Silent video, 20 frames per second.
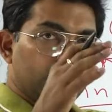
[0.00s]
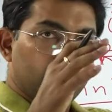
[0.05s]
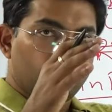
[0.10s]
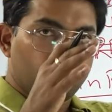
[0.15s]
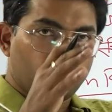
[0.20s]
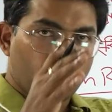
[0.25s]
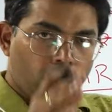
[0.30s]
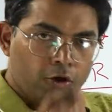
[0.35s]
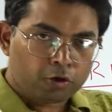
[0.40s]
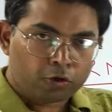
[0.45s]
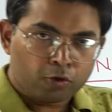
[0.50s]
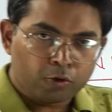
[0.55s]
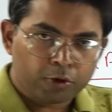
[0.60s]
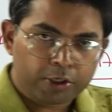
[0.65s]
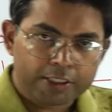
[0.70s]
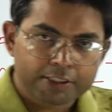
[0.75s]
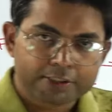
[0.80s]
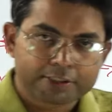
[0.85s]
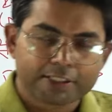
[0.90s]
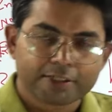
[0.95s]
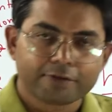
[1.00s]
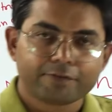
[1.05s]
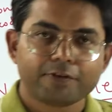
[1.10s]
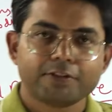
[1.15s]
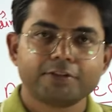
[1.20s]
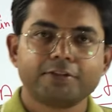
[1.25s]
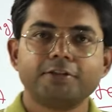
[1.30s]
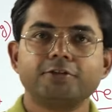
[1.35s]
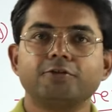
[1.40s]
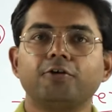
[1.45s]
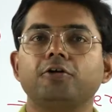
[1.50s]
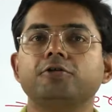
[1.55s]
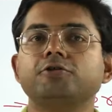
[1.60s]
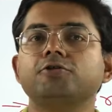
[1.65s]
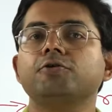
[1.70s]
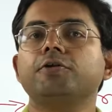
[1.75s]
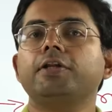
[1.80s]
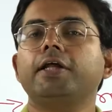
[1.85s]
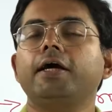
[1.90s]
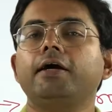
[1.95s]
non-coding sequence is
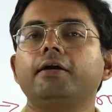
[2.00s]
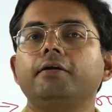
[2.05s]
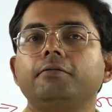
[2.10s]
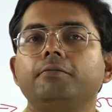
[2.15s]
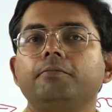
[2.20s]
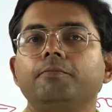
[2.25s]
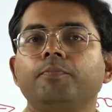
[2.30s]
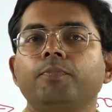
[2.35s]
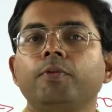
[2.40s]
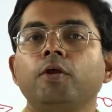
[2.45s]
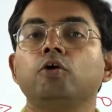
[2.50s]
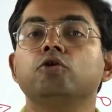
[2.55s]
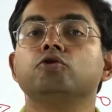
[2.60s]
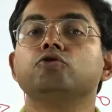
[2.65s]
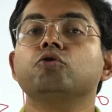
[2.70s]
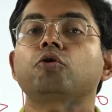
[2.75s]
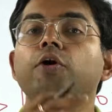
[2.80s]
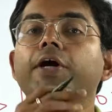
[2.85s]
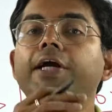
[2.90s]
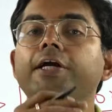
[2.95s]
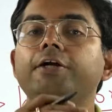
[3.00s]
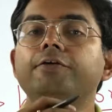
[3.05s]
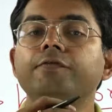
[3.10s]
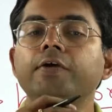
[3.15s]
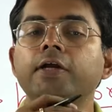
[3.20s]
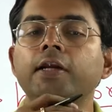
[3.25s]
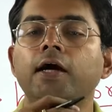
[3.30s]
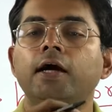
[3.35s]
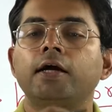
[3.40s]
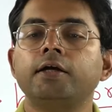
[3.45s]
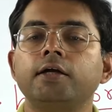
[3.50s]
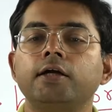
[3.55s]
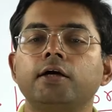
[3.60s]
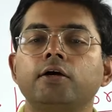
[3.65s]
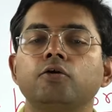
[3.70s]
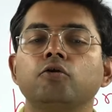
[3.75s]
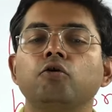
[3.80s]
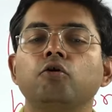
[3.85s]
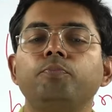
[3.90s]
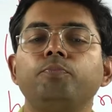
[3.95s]
also there, so it will
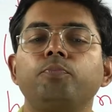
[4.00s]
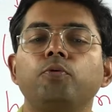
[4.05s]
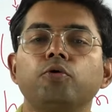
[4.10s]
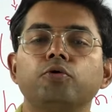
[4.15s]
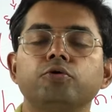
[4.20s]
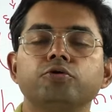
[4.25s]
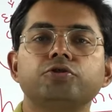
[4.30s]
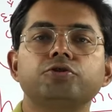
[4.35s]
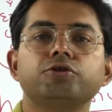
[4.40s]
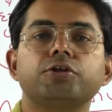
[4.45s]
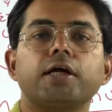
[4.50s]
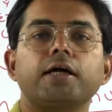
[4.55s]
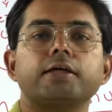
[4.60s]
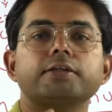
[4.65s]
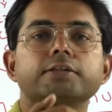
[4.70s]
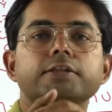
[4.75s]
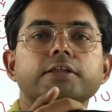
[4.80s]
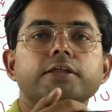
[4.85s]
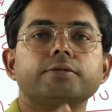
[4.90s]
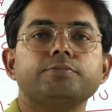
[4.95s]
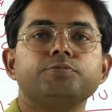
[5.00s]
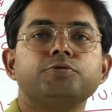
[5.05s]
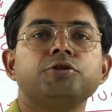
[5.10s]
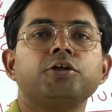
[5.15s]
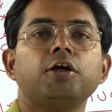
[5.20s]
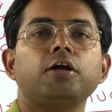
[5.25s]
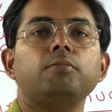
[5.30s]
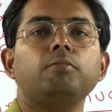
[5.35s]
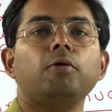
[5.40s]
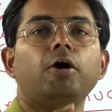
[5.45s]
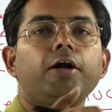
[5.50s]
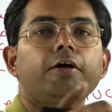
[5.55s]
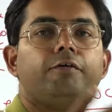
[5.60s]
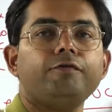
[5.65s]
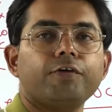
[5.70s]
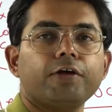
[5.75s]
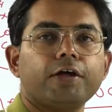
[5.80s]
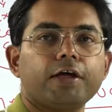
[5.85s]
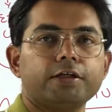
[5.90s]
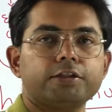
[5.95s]
undergo post-transcriptional
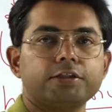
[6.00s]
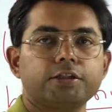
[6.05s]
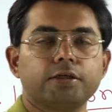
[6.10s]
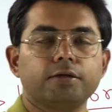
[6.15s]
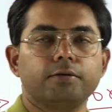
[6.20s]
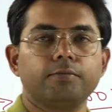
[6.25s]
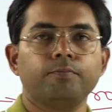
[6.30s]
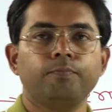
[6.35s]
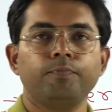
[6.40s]
modification